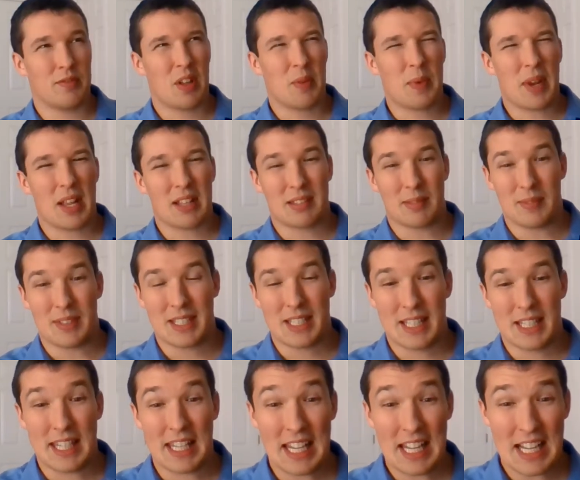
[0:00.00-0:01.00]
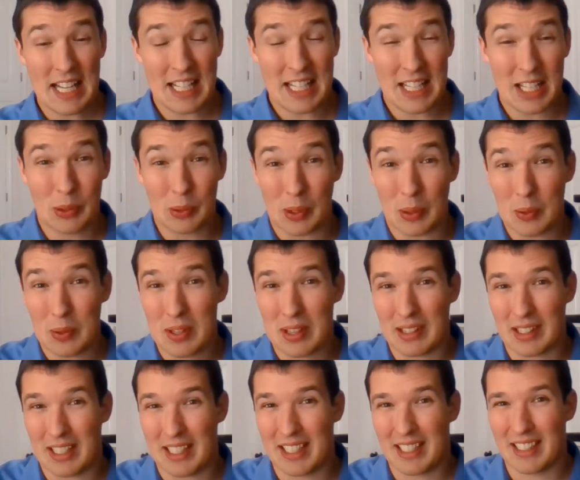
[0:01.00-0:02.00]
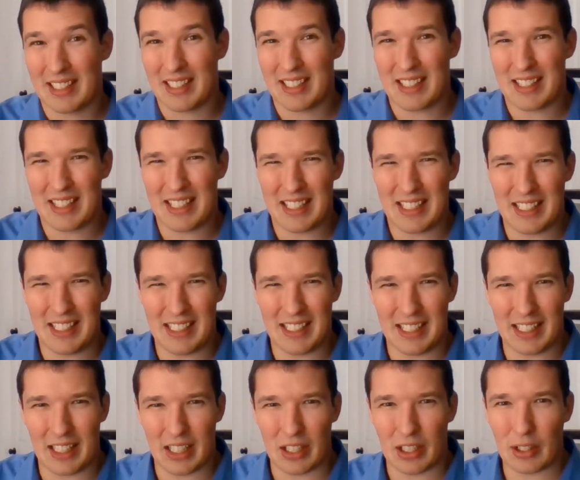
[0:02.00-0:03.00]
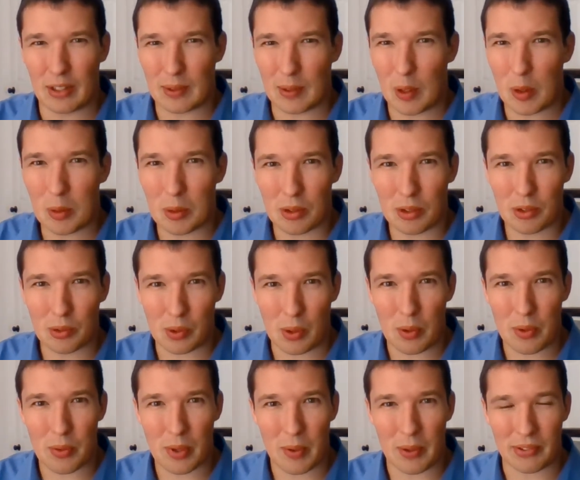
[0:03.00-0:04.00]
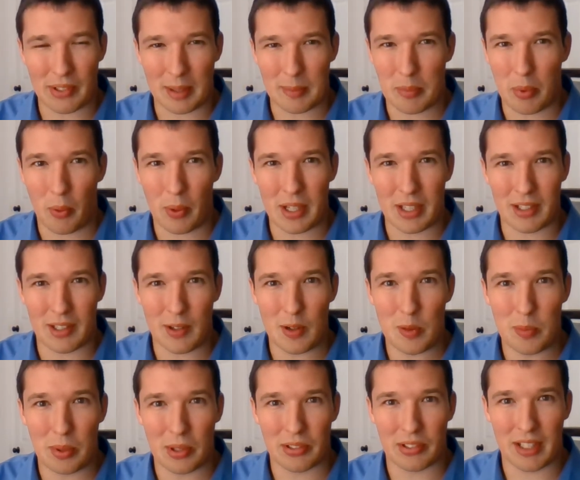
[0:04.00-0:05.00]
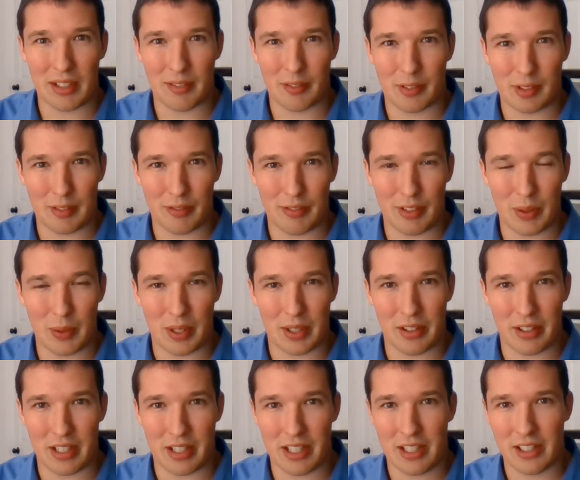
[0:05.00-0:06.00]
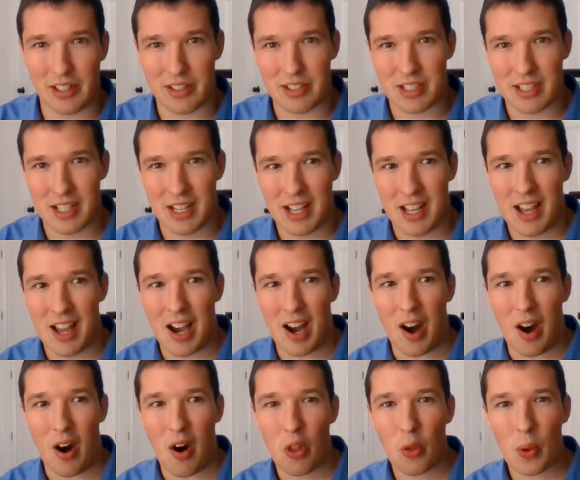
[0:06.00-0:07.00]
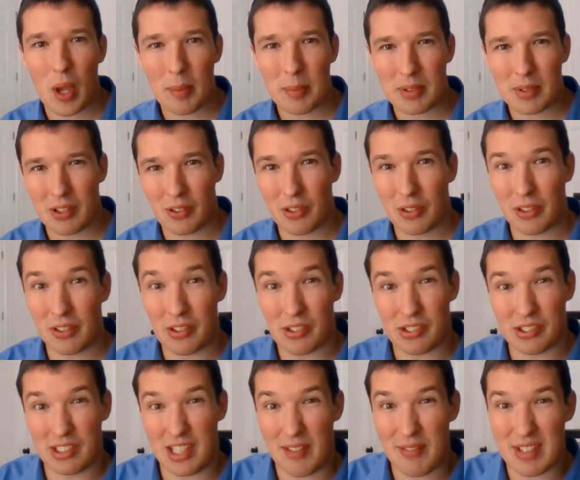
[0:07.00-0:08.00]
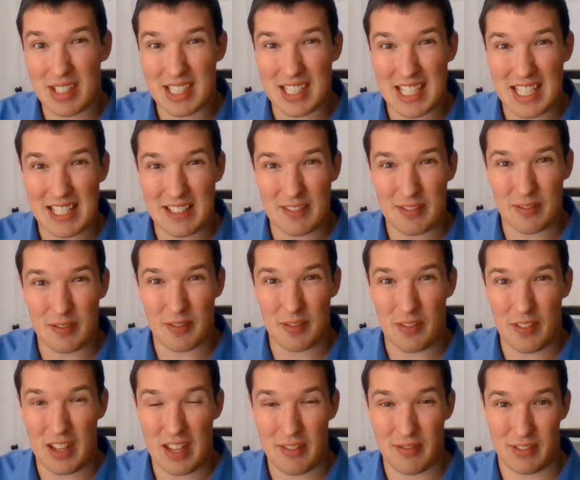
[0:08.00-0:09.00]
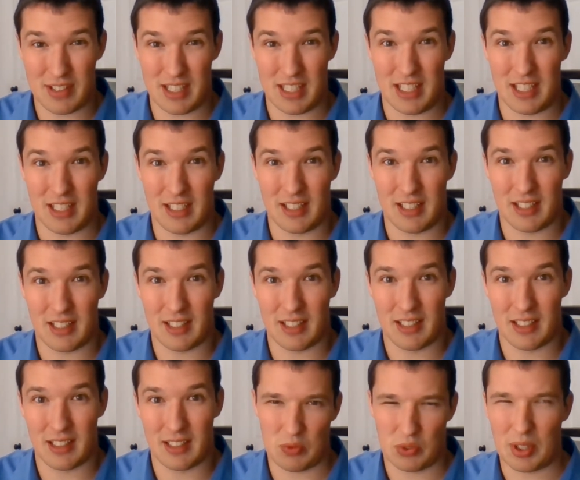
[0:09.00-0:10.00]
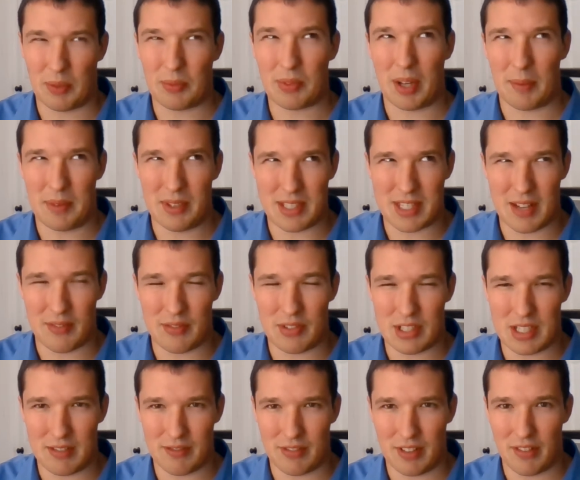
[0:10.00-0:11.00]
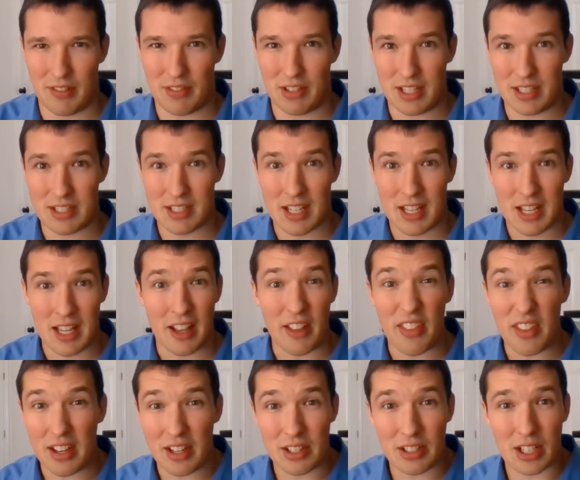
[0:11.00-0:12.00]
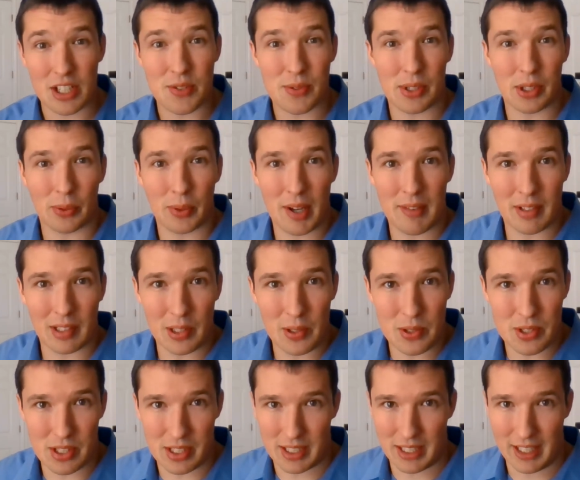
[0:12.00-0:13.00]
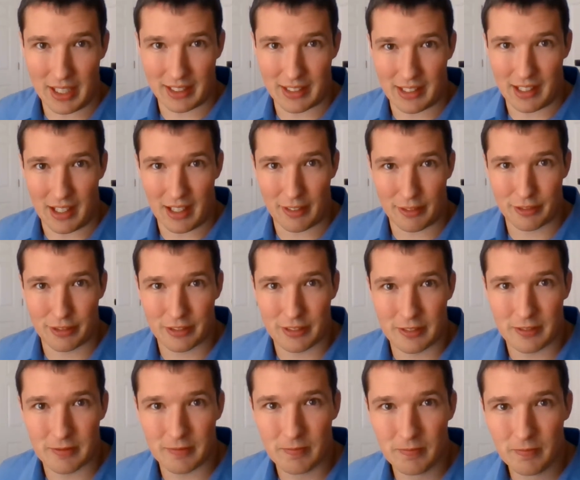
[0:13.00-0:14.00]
Then we had some teeny growth, like the global growth rate was like 0.2% for a few hundred years, all the way up until 1750. Sometime in the 1750s, the Industrial Revolution kicked off.